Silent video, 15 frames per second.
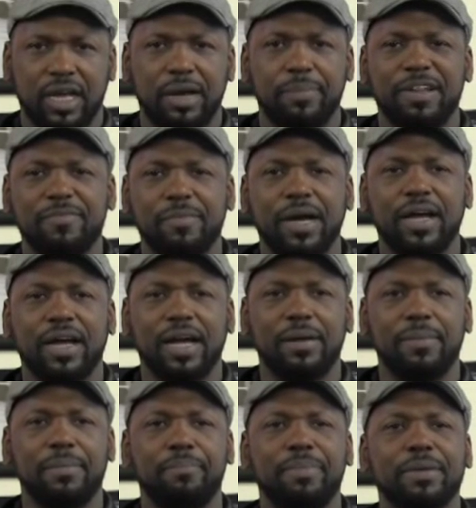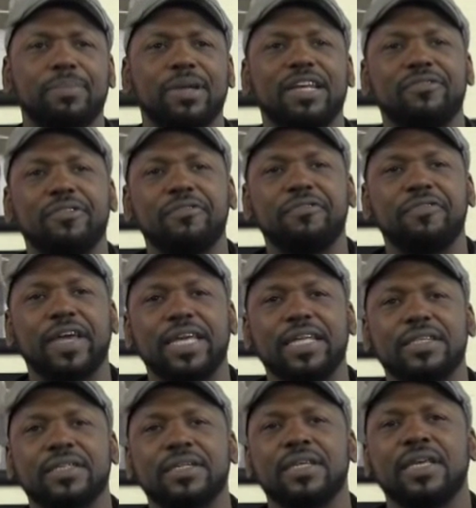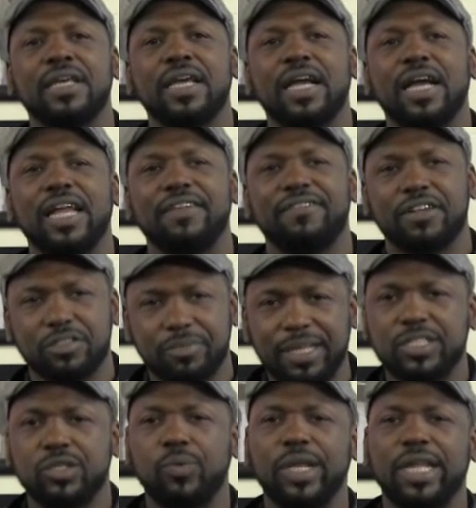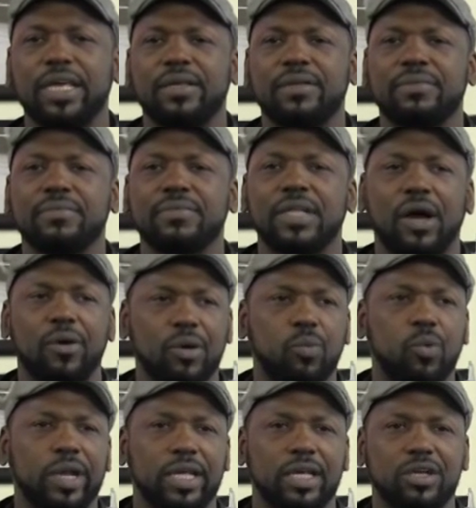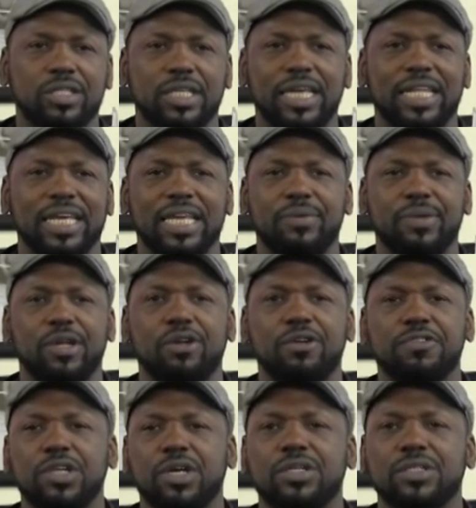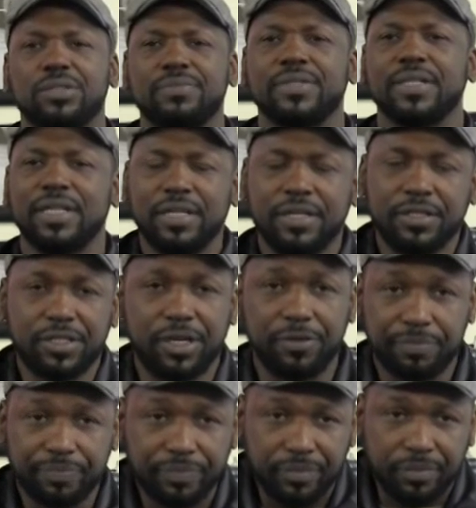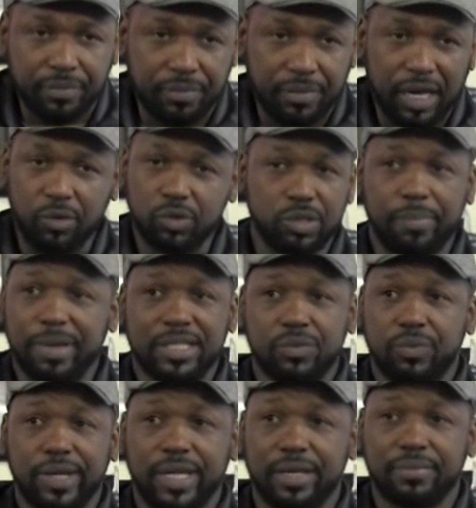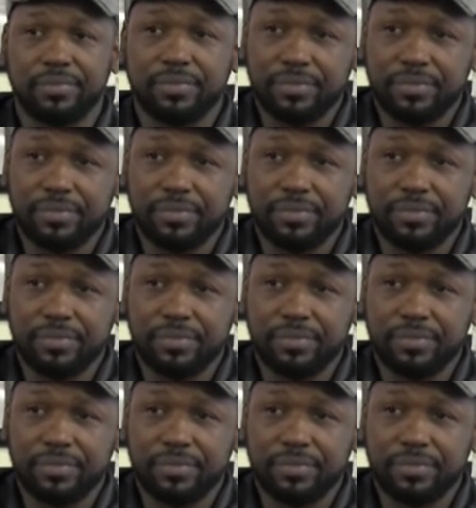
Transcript: I'm a big believer in fate. And if I was meant to win it, I would have won it because I hate the kid with enough shots. So I wasn't meant to win it.